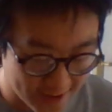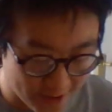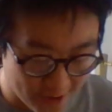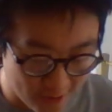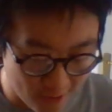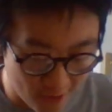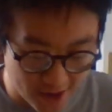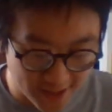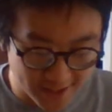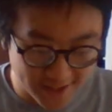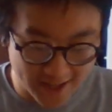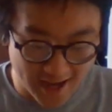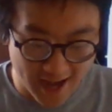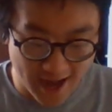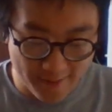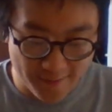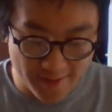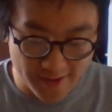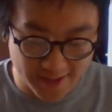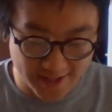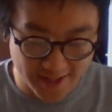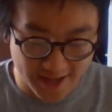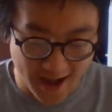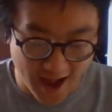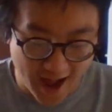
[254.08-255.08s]
grinder
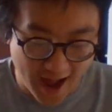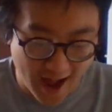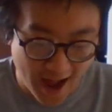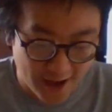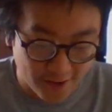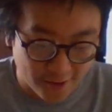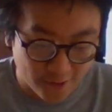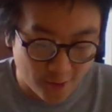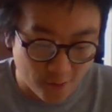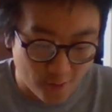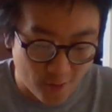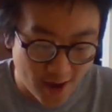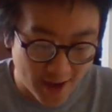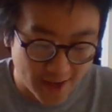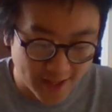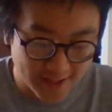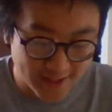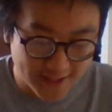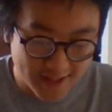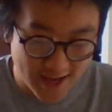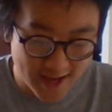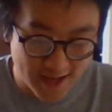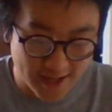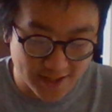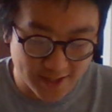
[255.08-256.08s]
habits, and I don't know what I can
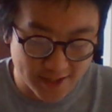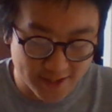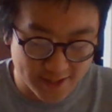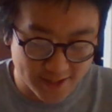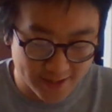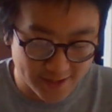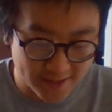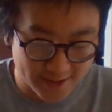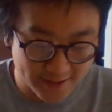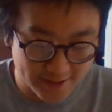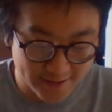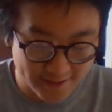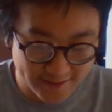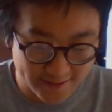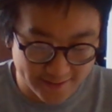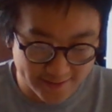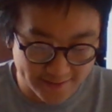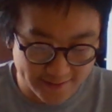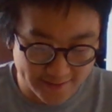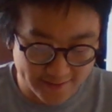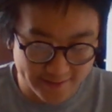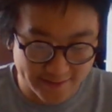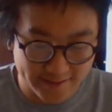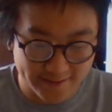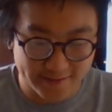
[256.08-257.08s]
say. It just,
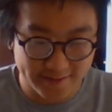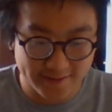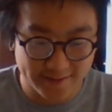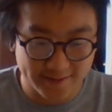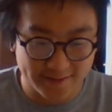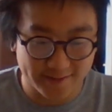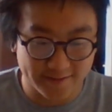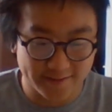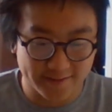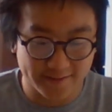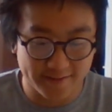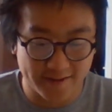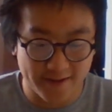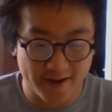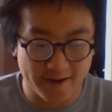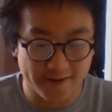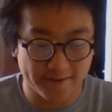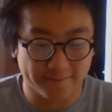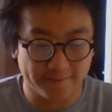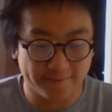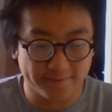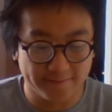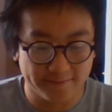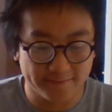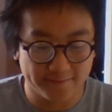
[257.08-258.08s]
yeah.